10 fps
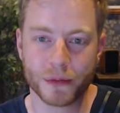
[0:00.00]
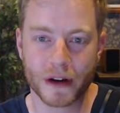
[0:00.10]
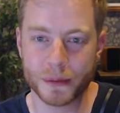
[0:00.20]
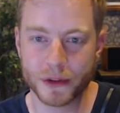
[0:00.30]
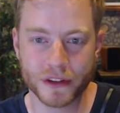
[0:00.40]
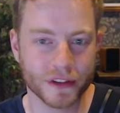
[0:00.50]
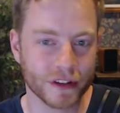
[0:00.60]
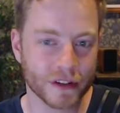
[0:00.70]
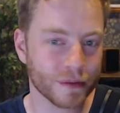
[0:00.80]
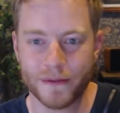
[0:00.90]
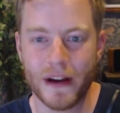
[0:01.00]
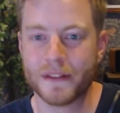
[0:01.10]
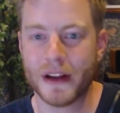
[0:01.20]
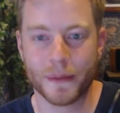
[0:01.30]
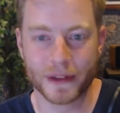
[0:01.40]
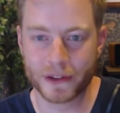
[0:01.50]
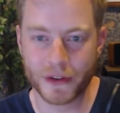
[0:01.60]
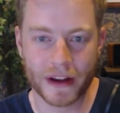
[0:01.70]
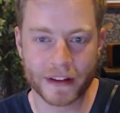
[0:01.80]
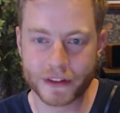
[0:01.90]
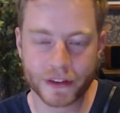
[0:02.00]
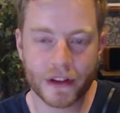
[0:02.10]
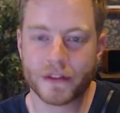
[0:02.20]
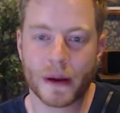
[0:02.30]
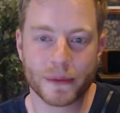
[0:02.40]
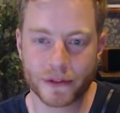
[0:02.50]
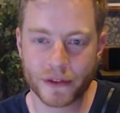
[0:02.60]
they're able to learn 5 times as fast or 7 times